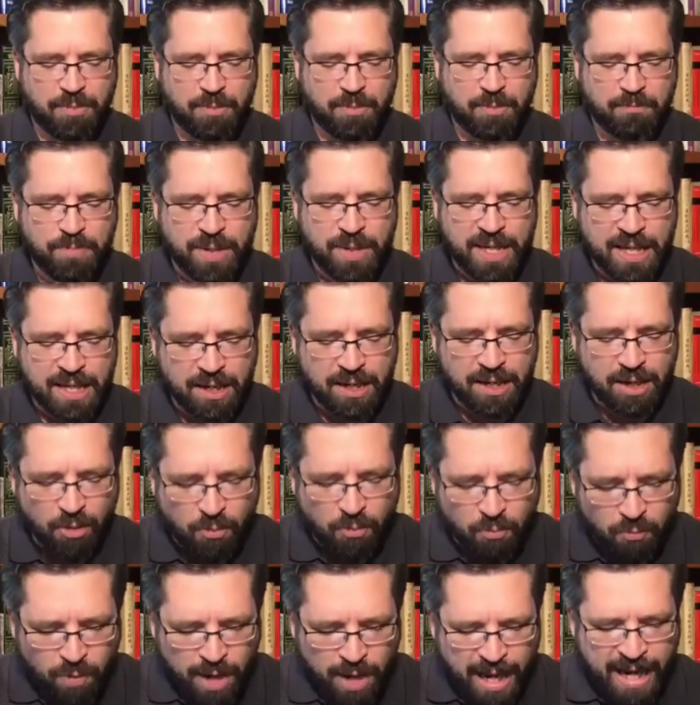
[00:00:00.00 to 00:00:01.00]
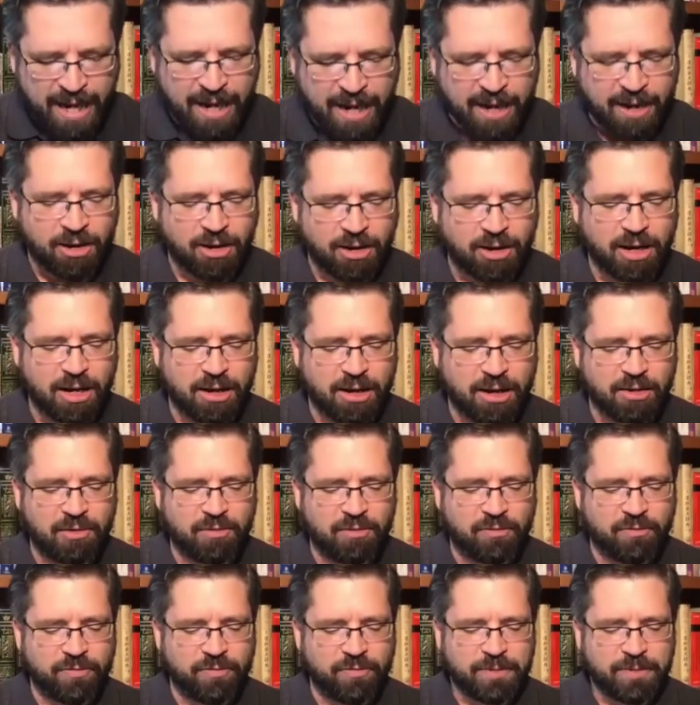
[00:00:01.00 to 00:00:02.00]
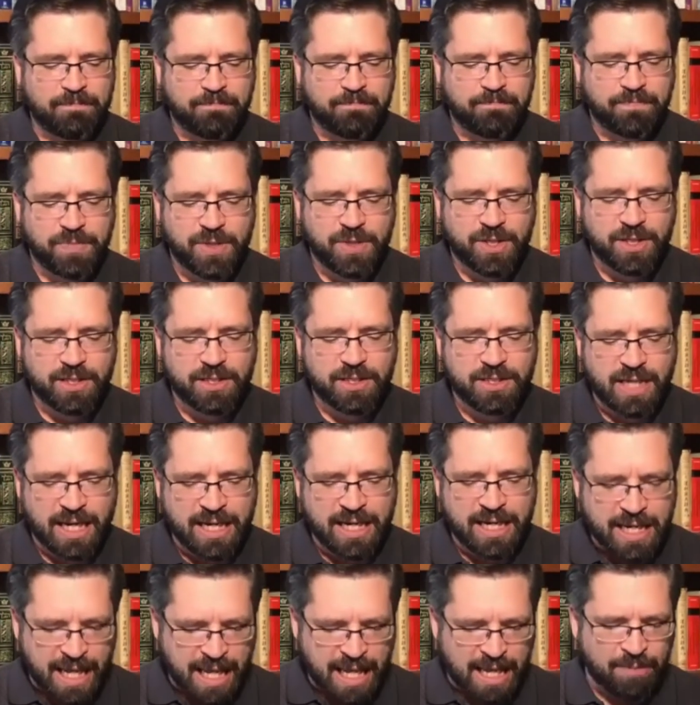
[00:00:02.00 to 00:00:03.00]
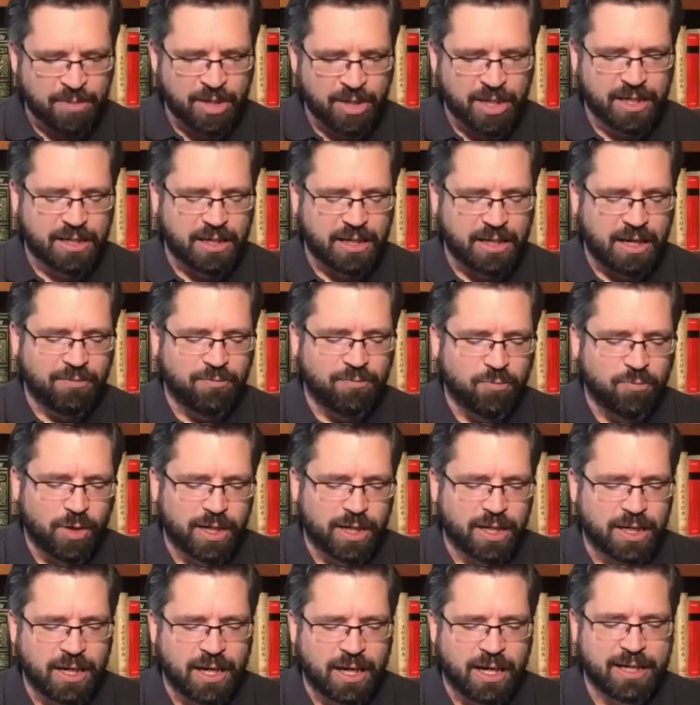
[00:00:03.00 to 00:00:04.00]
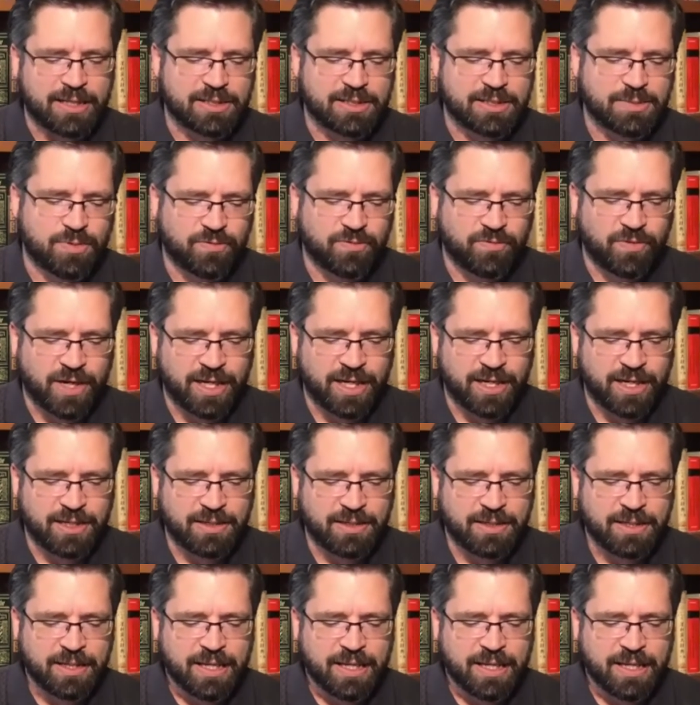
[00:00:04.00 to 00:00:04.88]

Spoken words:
being aware of the dynamic of what God has provided.